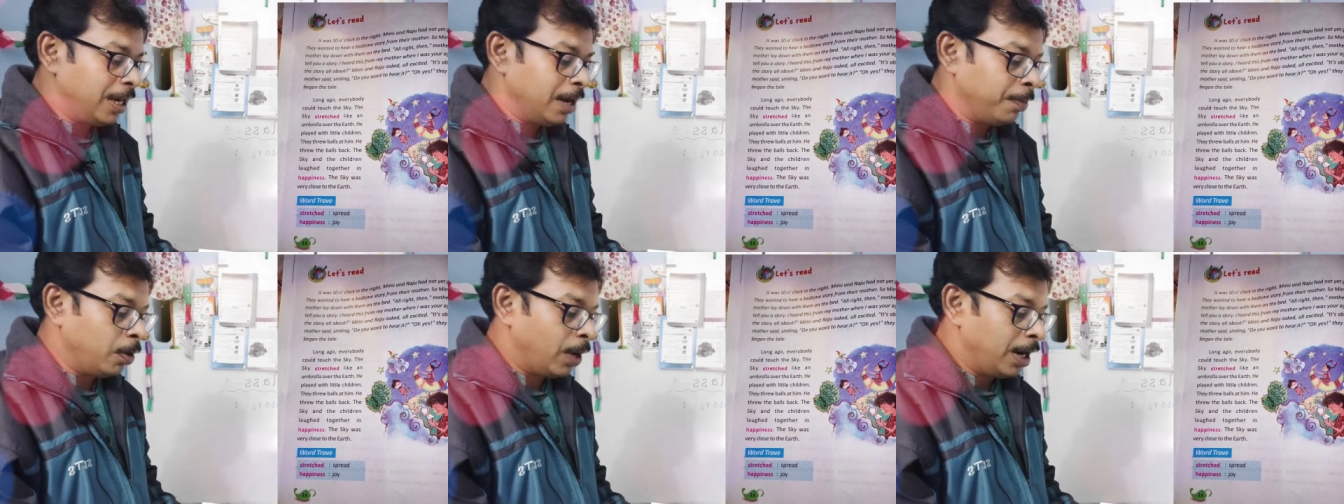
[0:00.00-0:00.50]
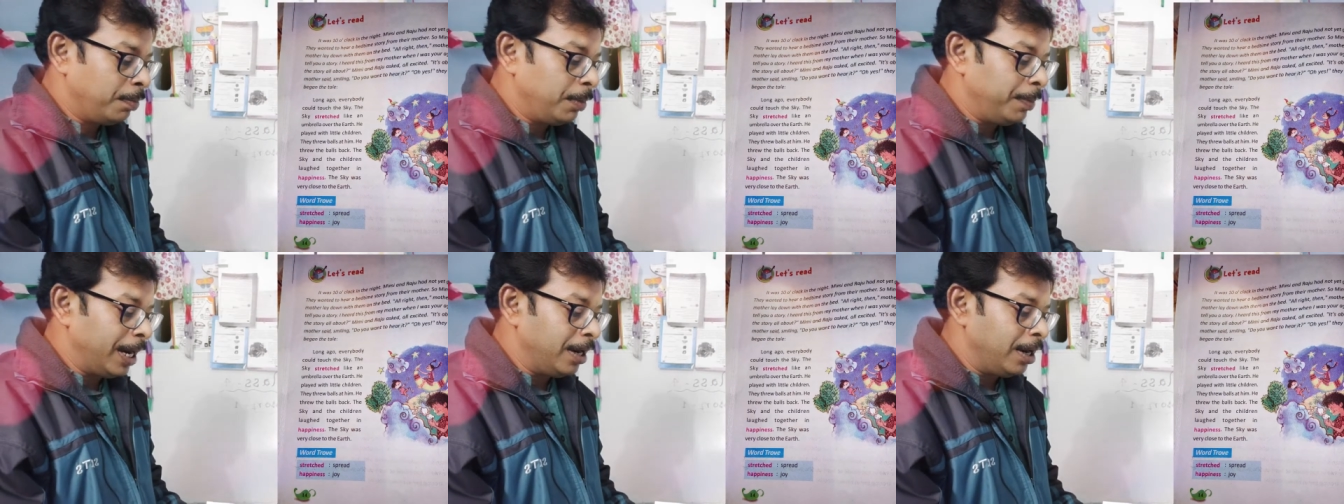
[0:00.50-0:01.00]
number one,
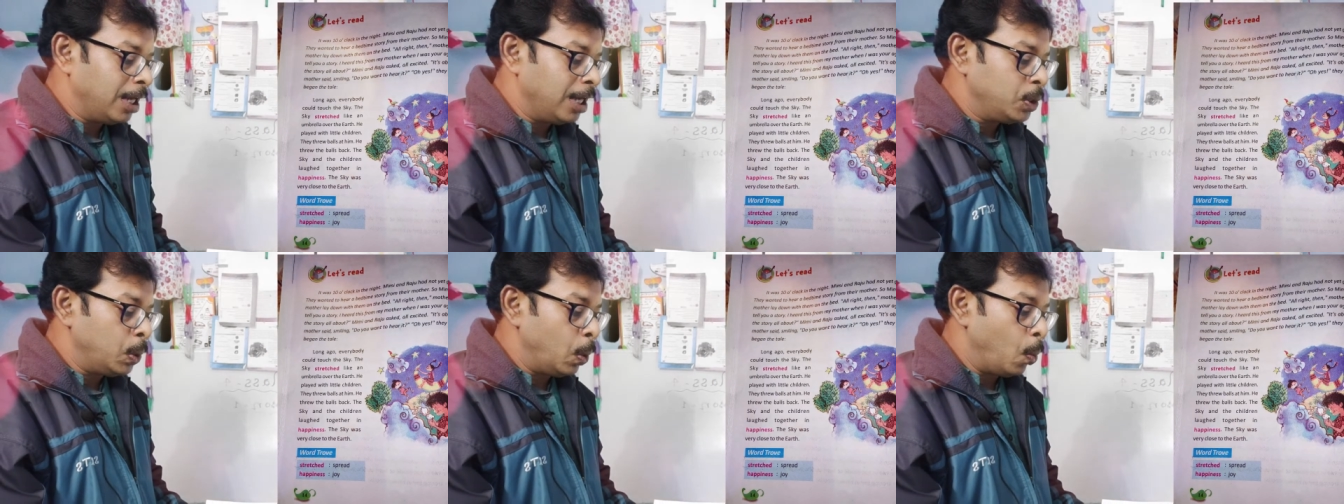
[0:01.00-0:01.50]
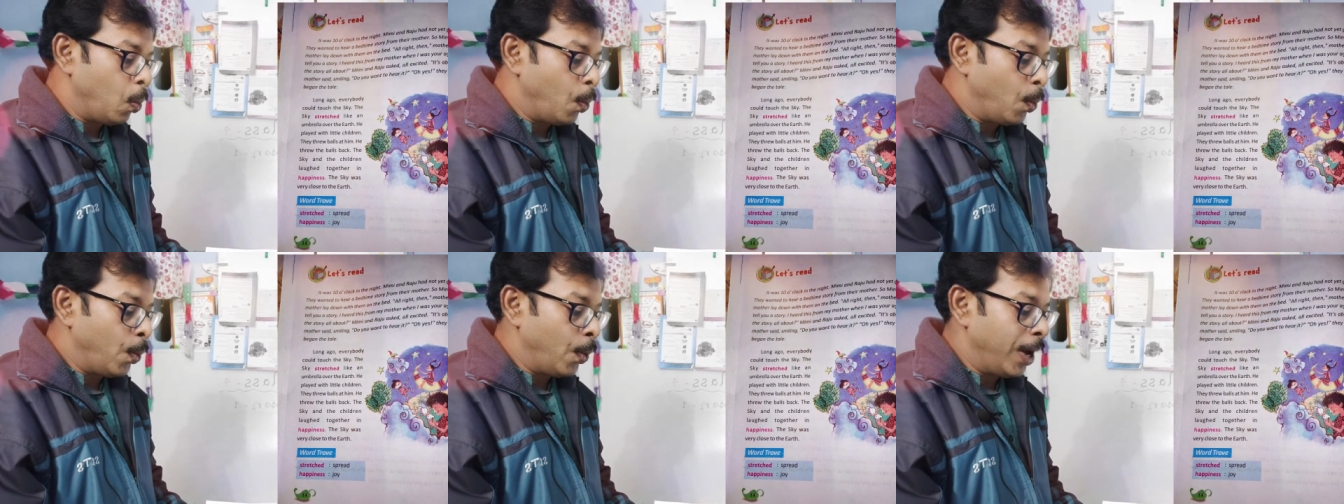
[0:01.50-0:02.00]
Mimi and Raju
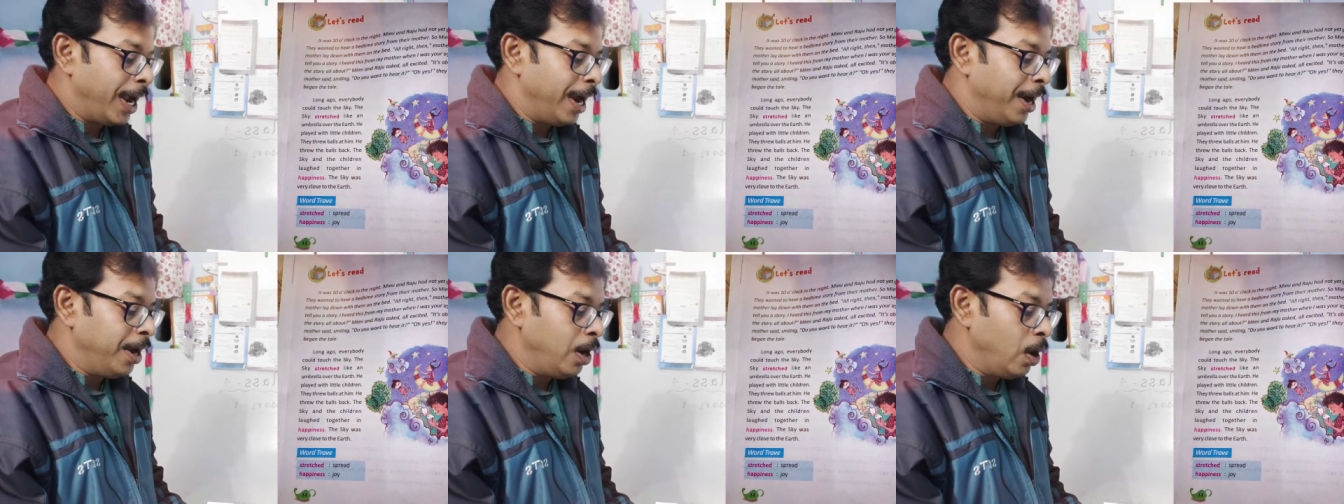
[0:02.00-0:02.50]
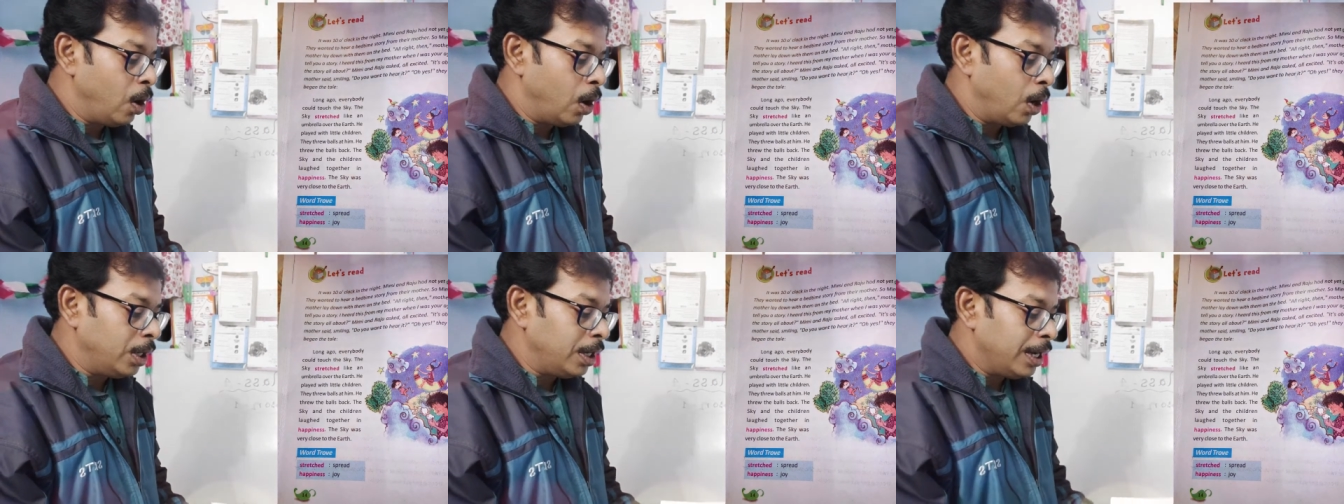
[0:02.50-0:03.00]
were
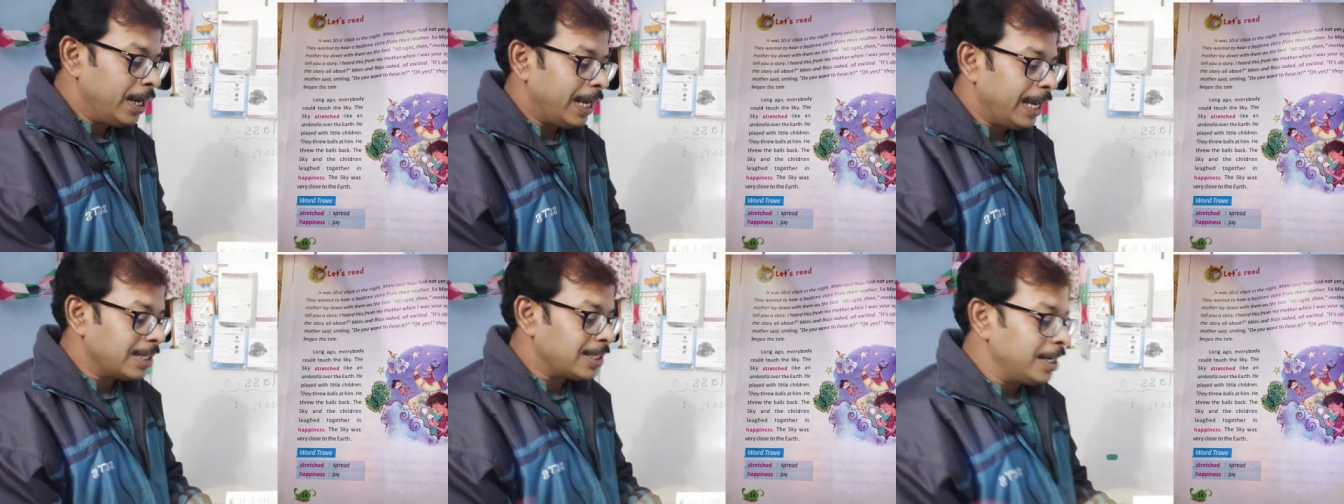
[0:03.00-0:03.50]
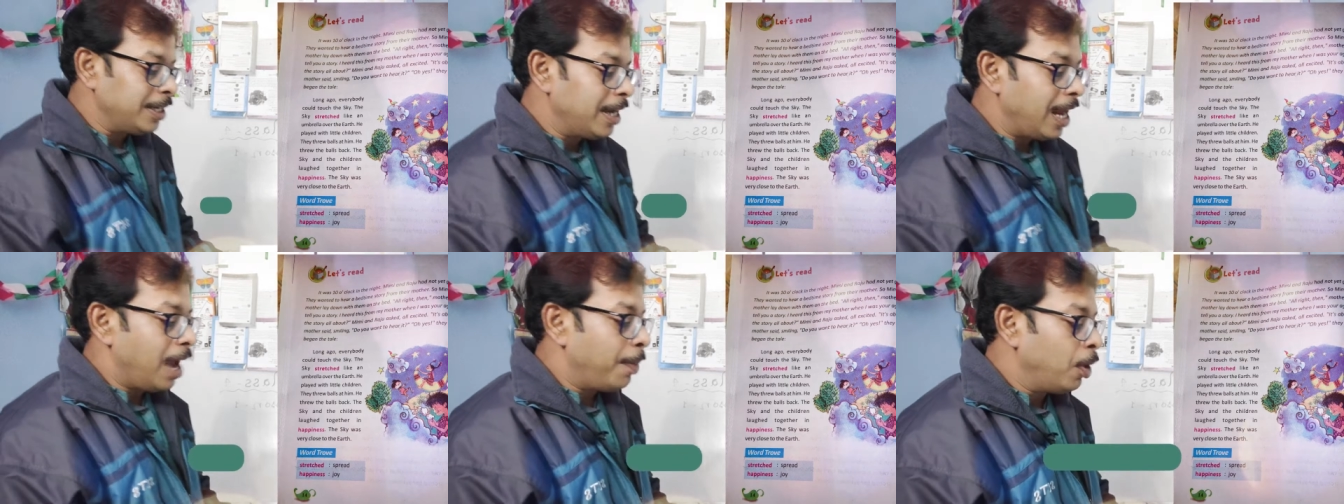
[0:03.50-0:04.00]
not excited
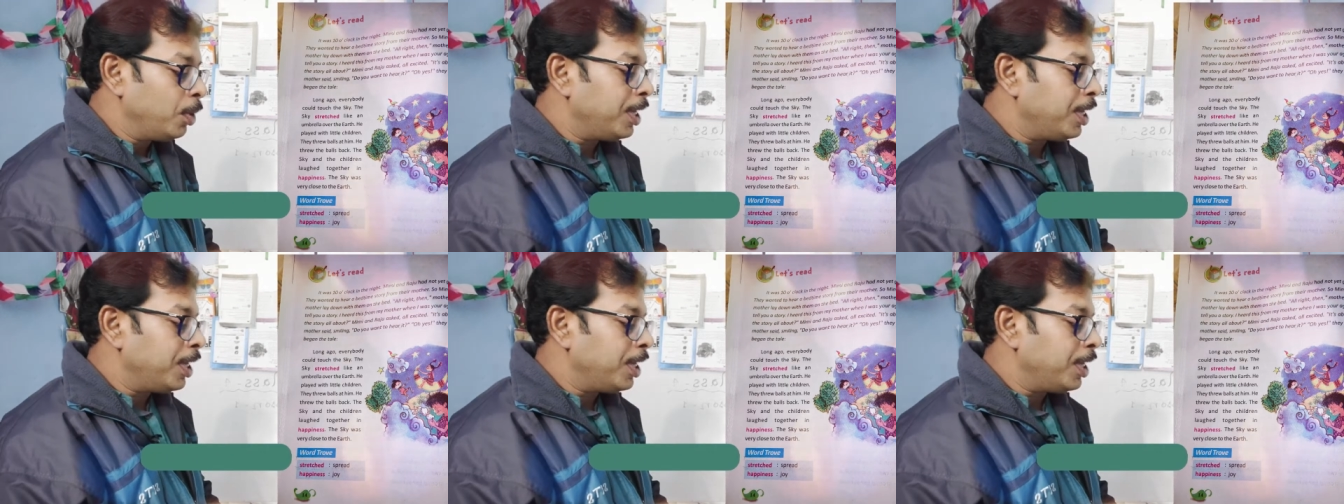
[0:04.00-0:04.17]
about